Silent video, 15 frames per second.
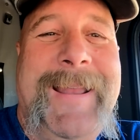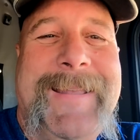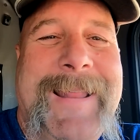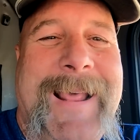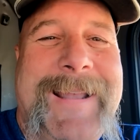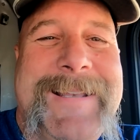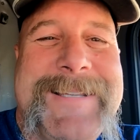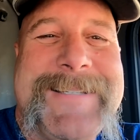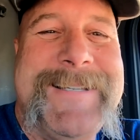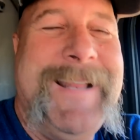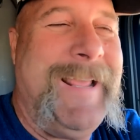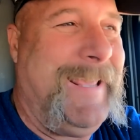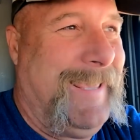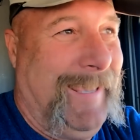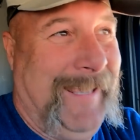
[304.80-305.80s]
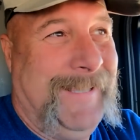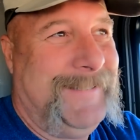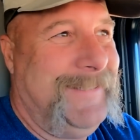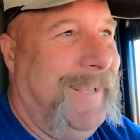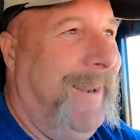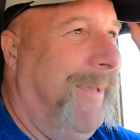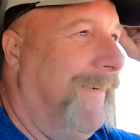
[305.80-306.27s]
Ain't that just dinky?
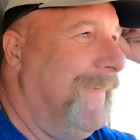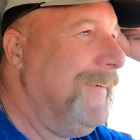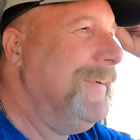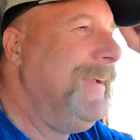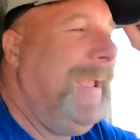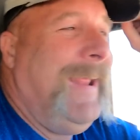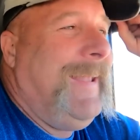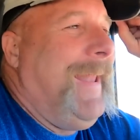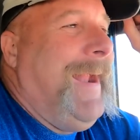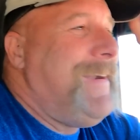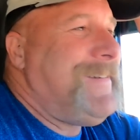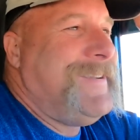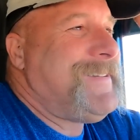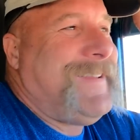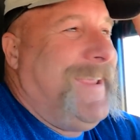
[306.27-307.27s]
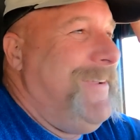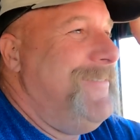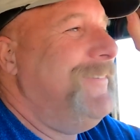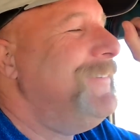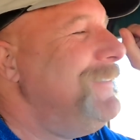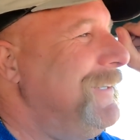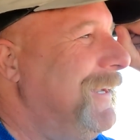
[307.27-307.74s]
You know, ain't that just
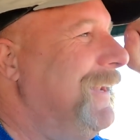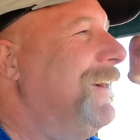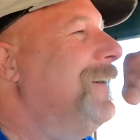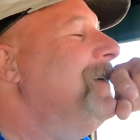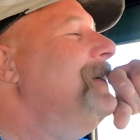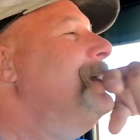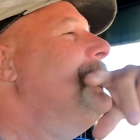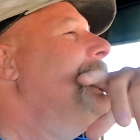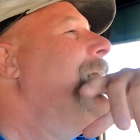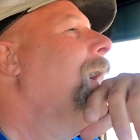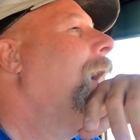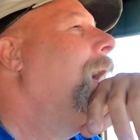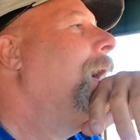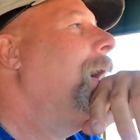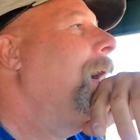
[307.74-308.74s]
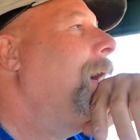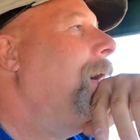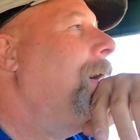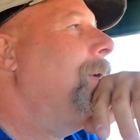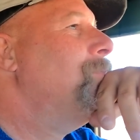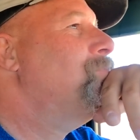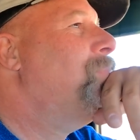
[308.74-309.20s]
cute? You know,
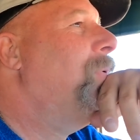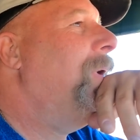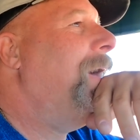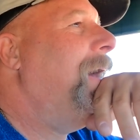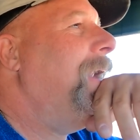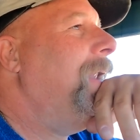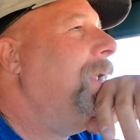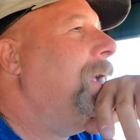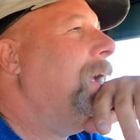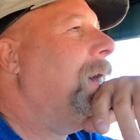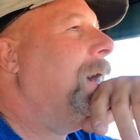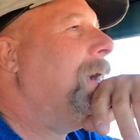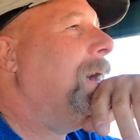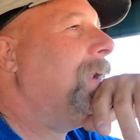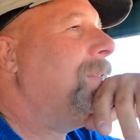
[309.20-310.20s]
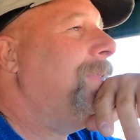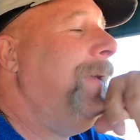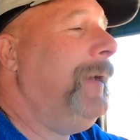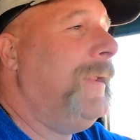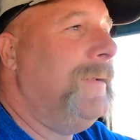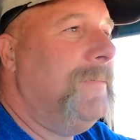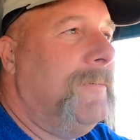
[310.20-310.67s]
but I got to
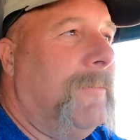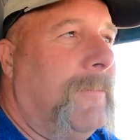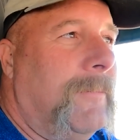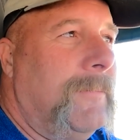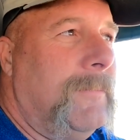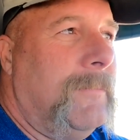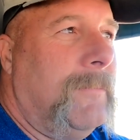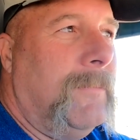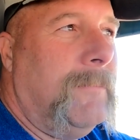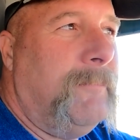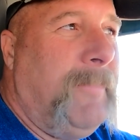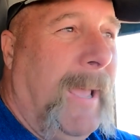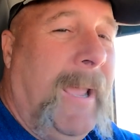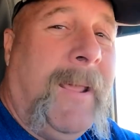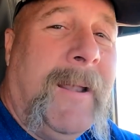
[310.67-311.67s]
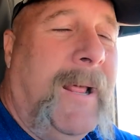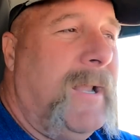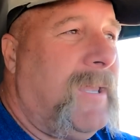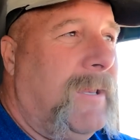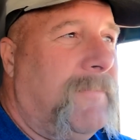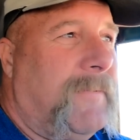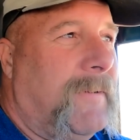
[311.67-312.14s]
thinking, back in
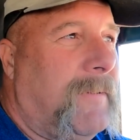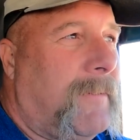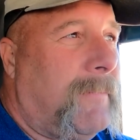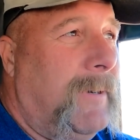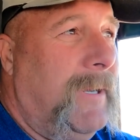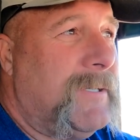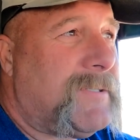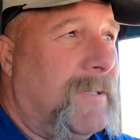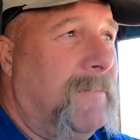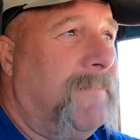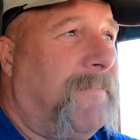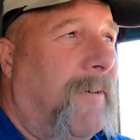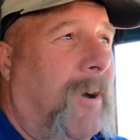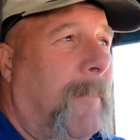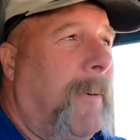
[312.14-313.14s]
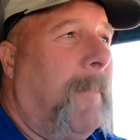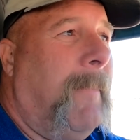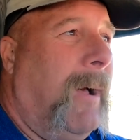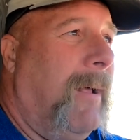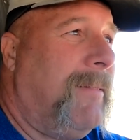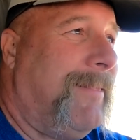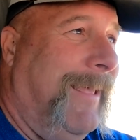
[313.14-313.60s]
nineteen fifty-three, some farmer
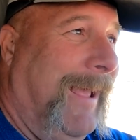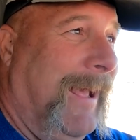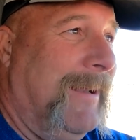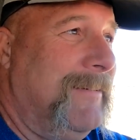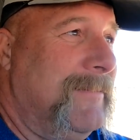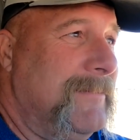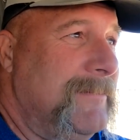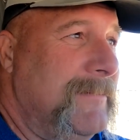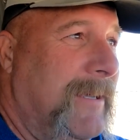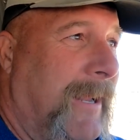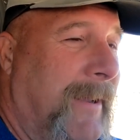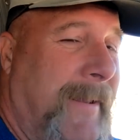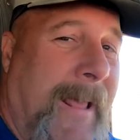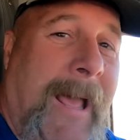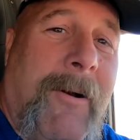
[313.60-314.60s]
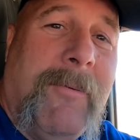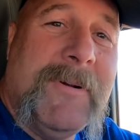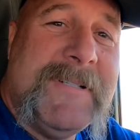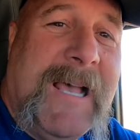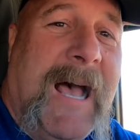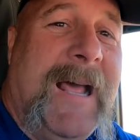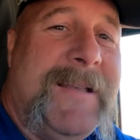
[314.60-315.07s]
bought that, and that
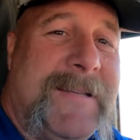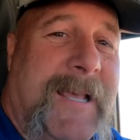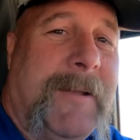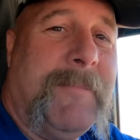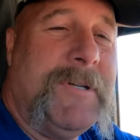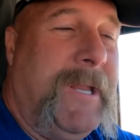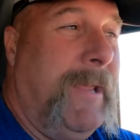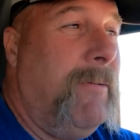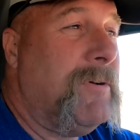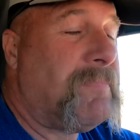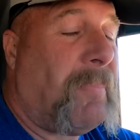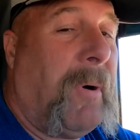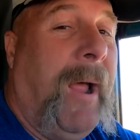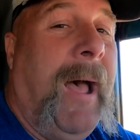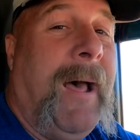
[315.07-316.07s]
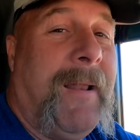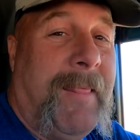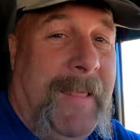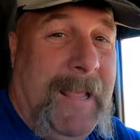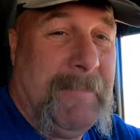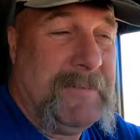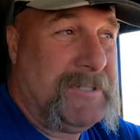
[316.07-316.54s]
was high tech. He was proud
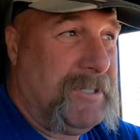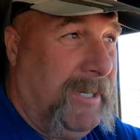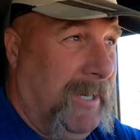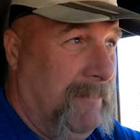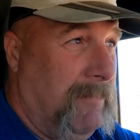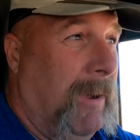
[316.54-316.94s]
of that machine.